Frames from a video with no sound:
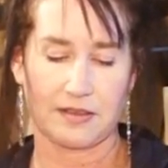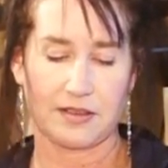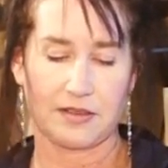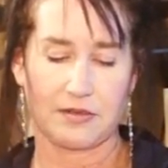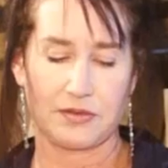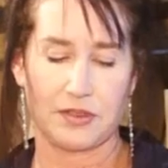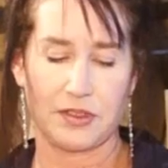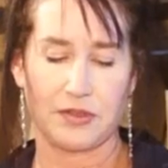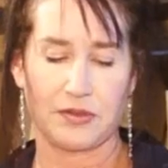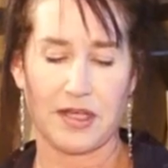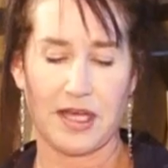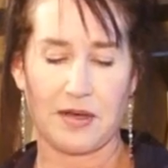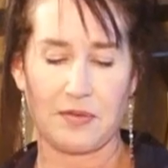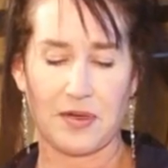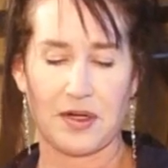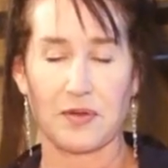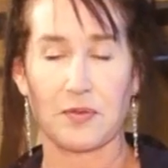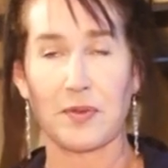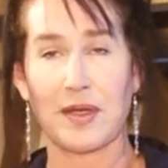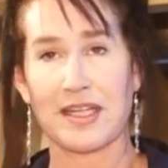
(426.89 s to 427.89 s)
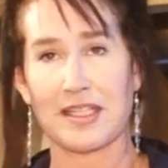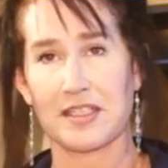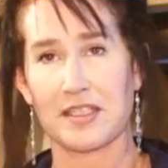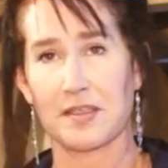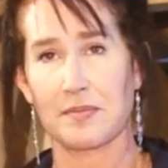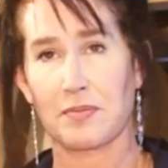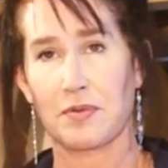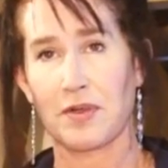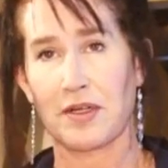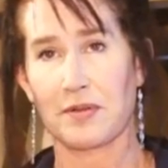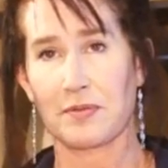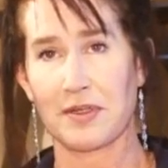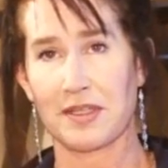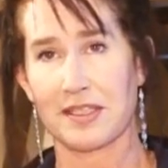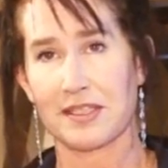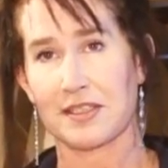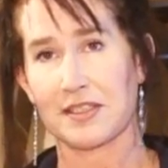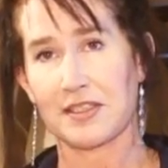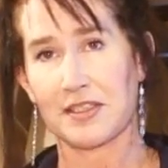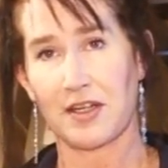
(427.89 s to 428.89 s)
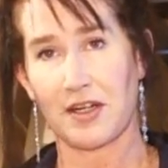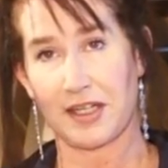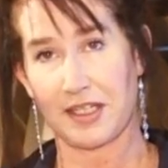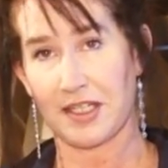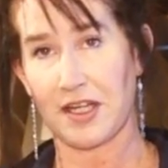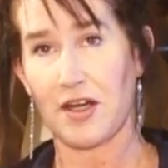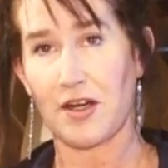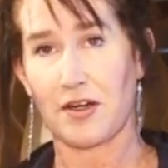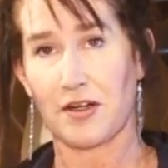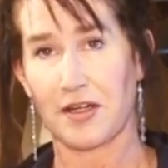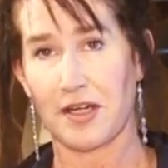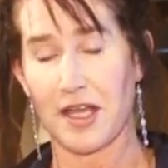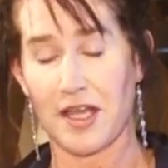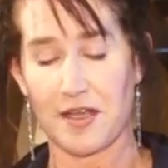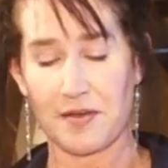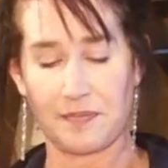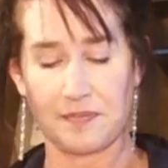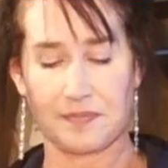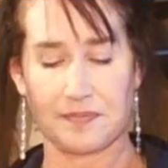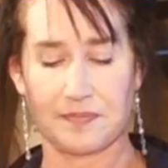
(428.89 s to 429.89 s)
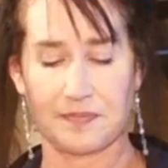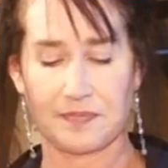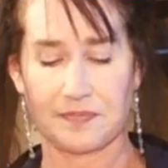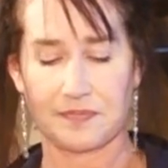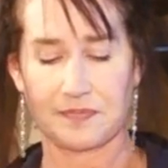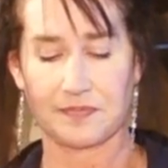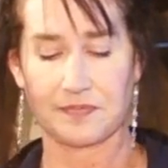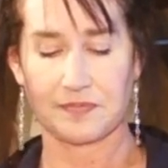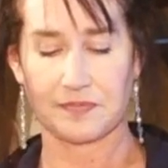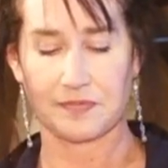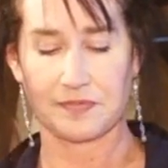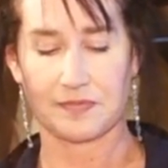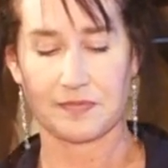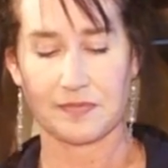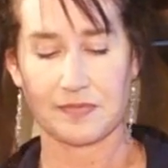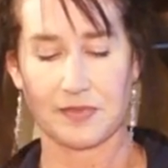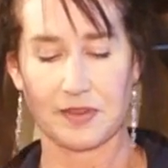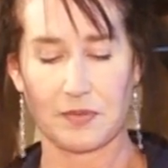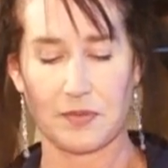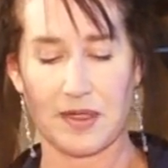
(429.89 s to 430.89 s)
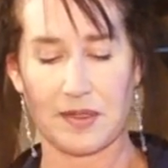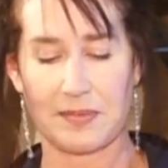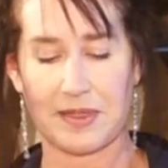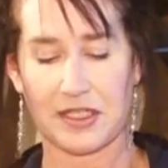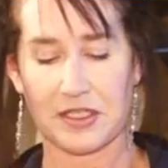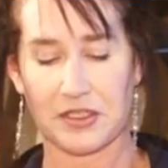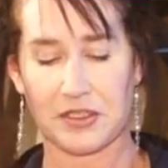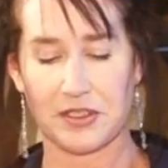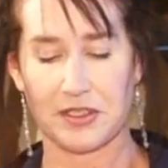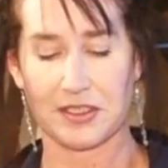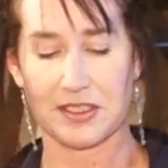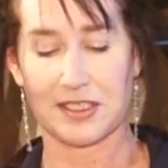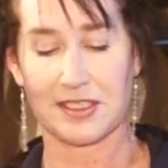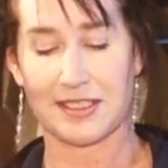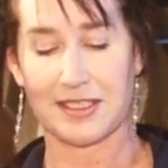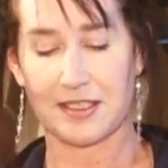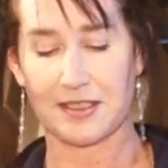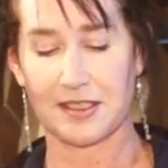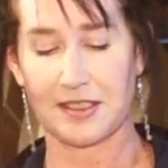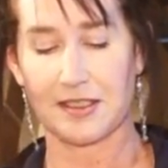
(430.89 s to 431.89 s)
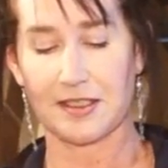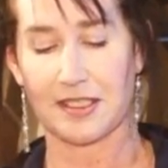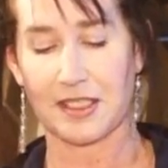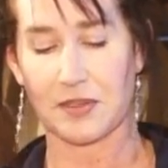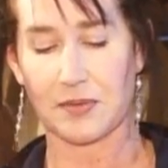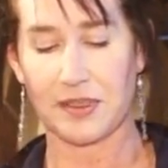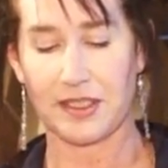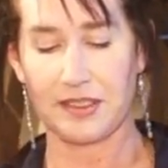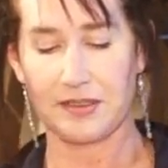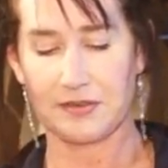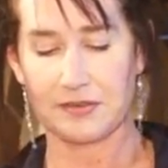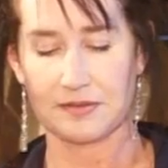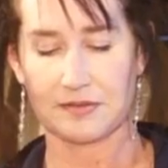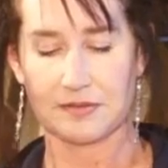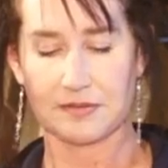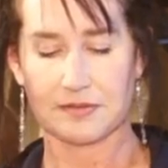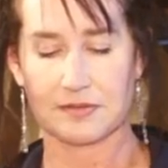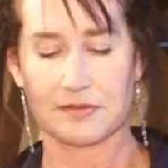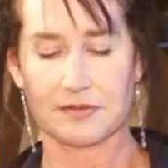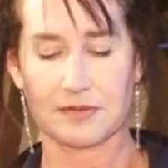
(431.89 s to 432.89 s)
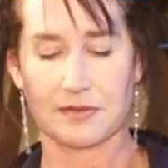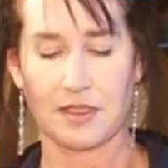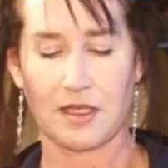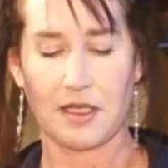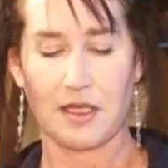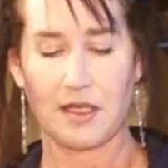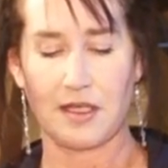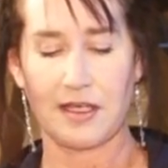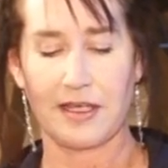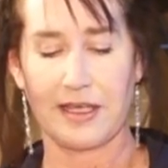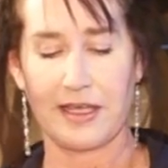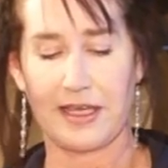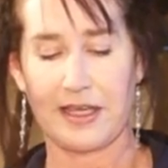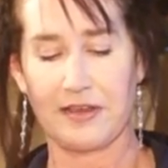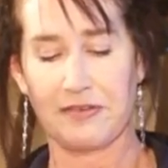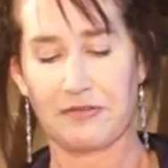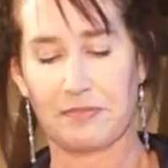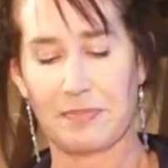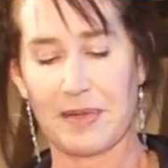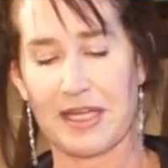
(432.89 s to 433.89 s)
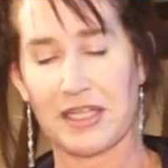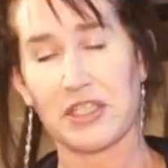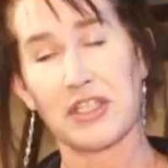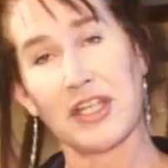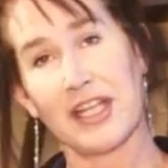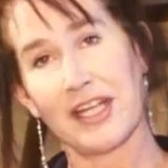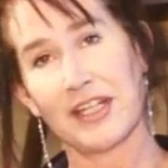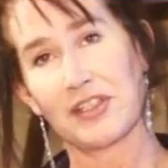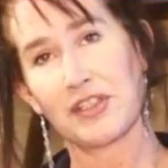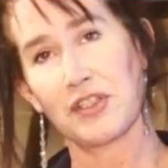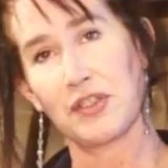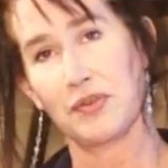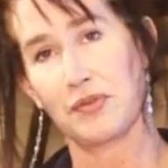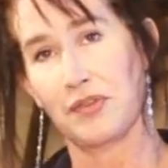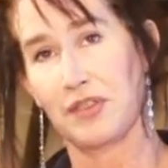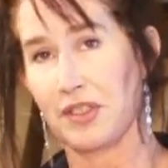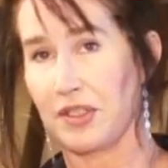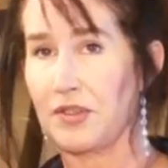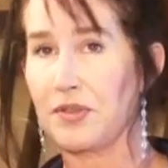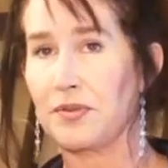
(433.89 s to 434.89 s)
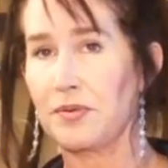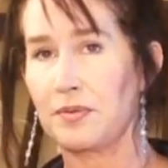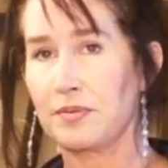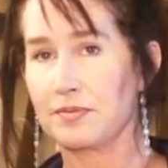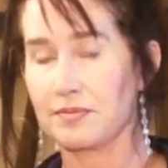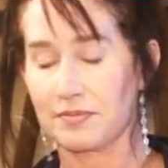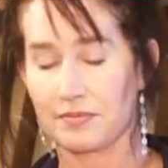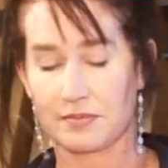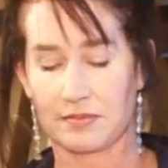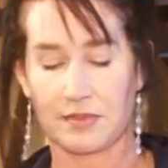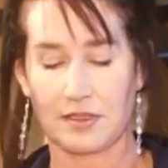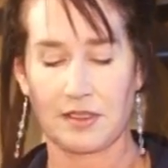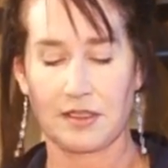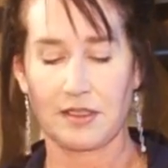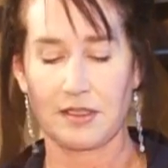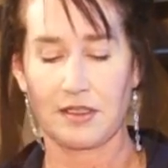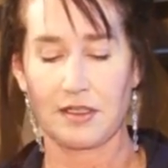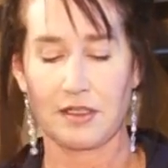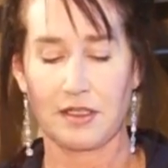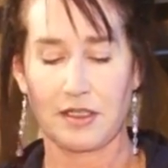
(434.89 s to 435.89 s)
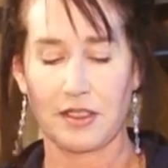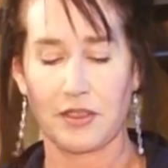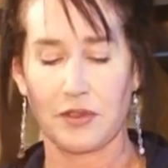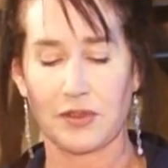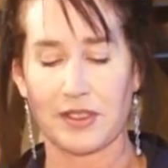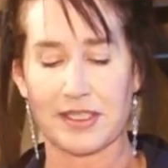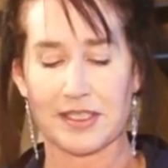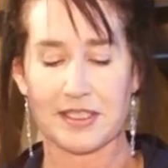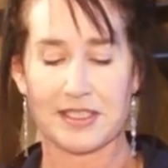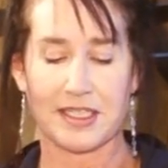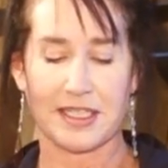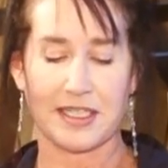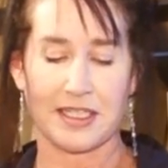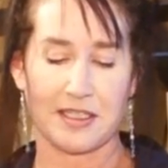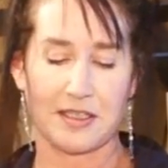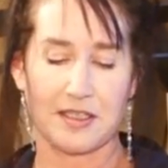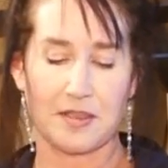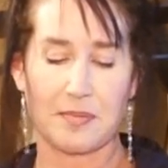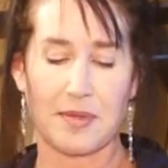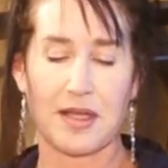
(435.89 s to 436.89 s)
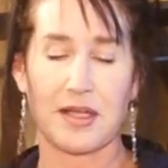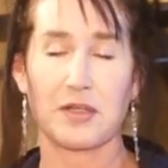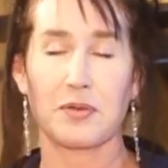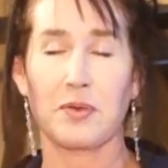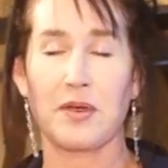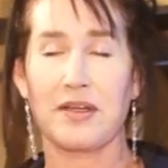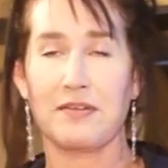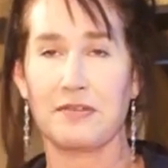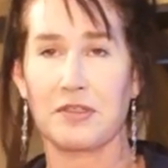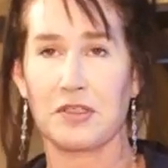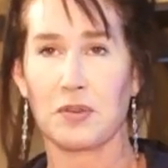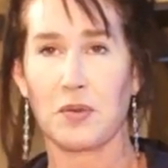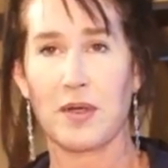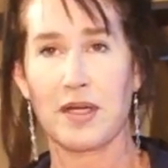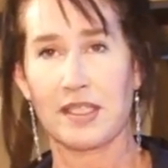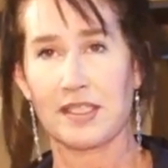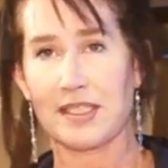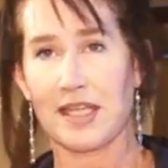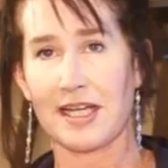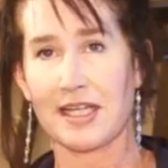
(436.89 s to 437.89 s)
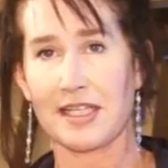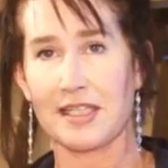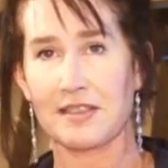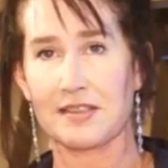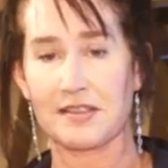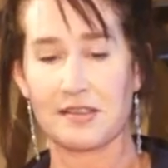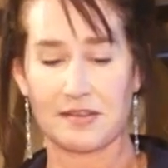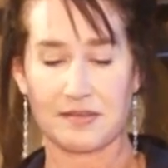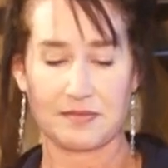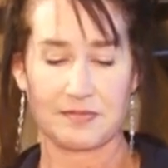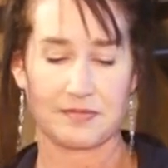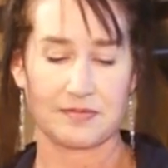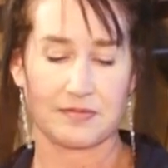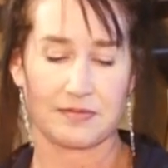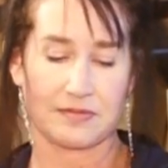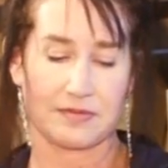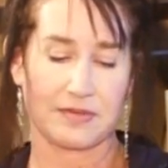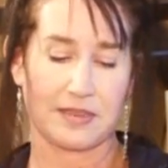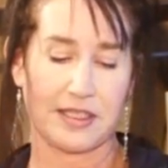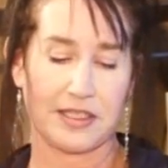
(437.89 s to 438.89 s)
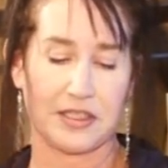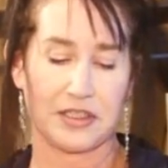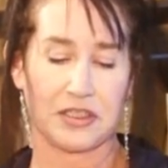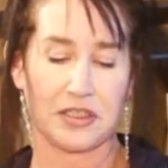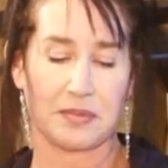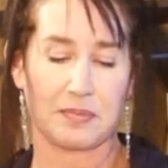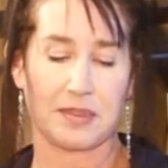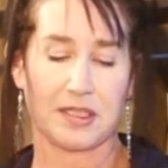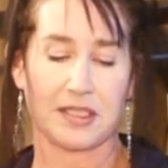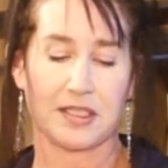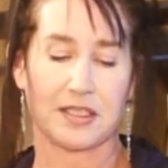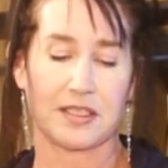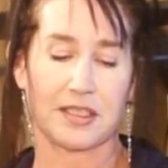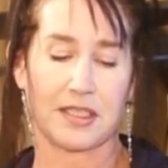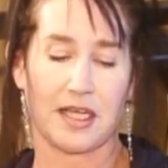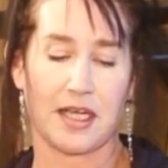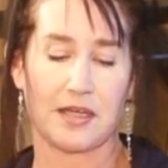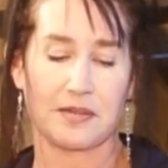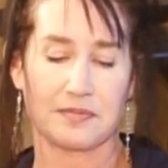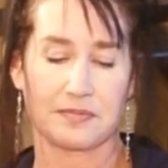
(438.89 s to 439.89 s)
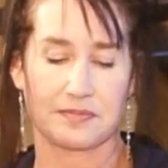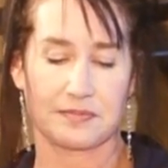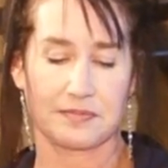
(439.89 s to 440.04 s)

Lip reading: you do not want to wait to the point where this is starting to harden up. You want to make sure it's still in a liquid. If by chance you do, you can stick it in the microwave for 20 seconds and you should be good to go.